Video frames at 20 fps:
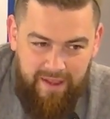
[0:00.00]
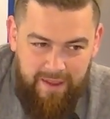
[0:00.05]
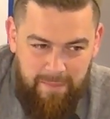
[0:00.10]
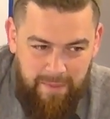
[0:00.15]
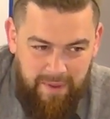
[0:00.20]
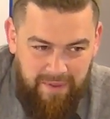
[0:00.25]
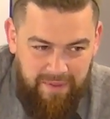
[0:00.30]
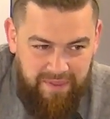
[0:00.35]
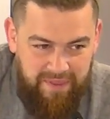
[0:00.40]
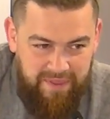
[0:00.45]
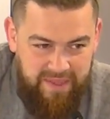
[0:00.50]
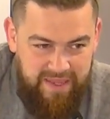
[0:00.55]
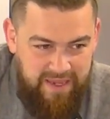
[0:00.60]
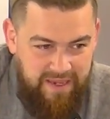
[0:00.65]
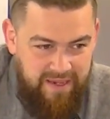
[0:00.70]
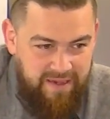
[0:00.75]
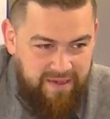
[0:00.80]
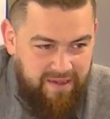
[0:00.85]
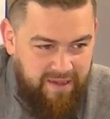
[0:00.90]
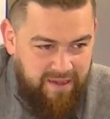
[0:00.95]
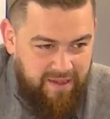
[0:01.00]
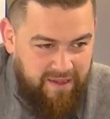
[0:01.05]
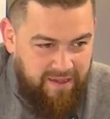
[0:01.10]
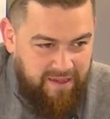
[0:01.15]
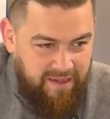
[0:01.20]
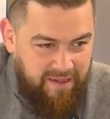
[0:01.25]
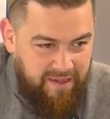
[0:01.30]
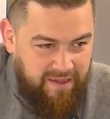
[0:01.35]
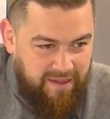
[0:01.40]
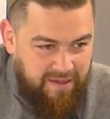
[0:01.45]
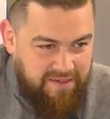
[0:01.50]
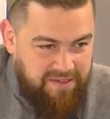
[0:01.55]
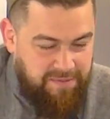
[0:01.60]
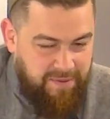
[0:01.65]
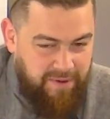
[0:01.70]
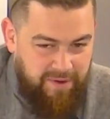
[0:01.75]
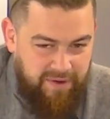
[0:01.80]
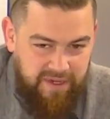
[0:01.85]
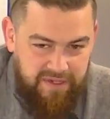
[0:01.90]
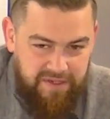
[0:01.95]
monthly
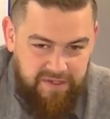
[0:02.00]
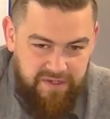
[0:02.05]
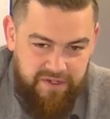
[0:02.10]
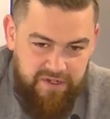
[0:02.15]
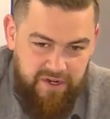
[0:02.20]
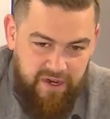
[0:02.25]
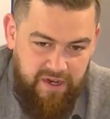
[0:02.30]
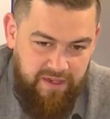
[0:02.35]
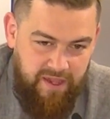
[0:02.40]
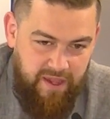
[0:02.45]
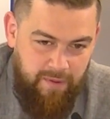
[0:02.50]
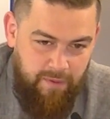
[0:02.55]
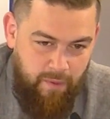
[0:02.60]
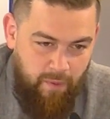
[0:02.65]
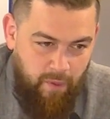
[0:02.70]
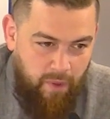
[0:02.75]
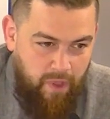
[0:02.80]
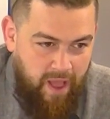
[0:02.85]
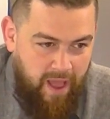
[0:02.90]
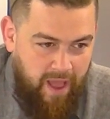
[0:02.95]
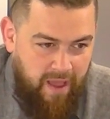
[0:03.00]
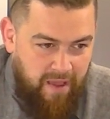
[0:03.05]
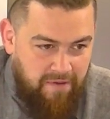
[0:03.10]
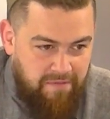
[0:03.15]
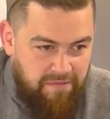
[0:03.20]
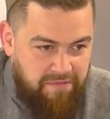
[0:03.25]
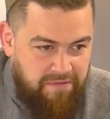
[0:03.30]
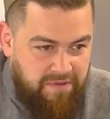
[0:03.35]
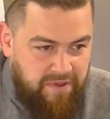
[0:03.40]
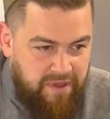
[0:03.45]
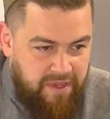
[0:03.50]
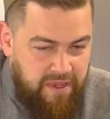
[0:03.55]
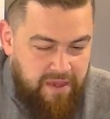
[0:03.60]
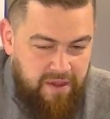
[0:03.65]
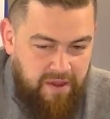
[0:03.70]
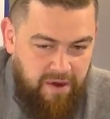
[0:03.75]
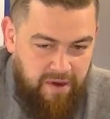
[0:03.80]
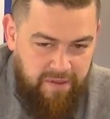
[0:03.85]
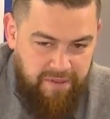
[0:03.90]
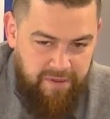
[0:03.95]
experience, inshallah, where we'll have
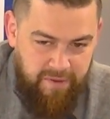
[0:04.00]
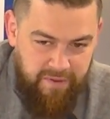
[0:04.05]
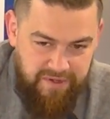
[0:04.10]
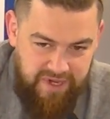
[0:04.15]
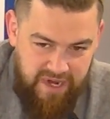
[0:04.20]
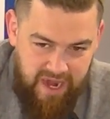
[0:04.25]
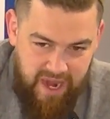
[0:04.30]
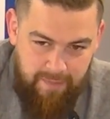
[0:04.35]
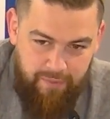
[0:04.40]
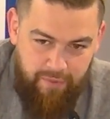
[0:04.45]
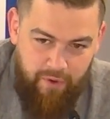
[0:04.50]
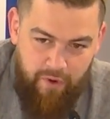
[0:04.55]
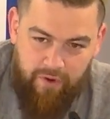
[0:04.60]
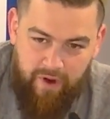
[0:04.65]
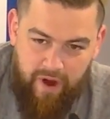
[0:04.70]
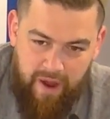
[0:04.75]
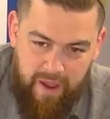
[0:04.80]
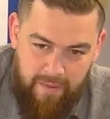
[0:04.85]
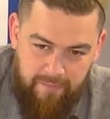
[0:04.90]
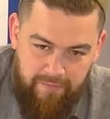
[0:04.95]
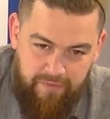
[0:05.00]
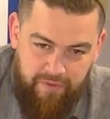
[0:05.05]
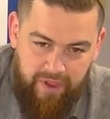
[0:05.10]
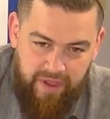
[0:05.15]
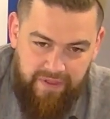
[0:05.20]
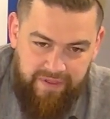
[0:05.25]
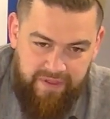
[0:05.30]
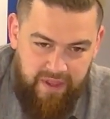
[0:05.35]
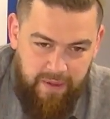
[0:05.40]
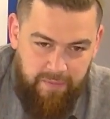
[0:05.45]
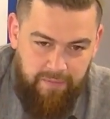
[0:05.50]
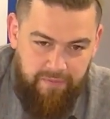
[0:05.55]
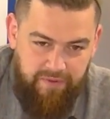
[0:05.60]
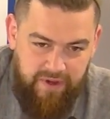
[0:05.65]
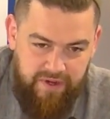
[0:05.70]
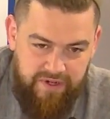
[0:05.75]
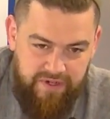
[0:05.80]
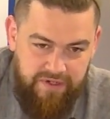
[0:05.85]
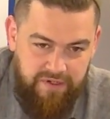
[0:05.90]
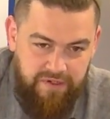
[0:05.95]
our Thursday night program for like the young
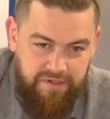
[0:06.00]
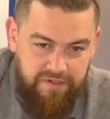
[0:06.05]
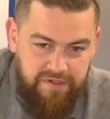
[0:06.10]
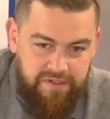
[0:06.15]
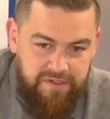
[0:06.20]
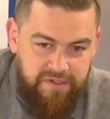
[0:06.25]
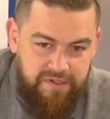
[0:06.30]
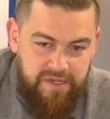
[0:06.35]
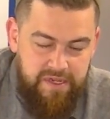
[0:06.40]
professionals,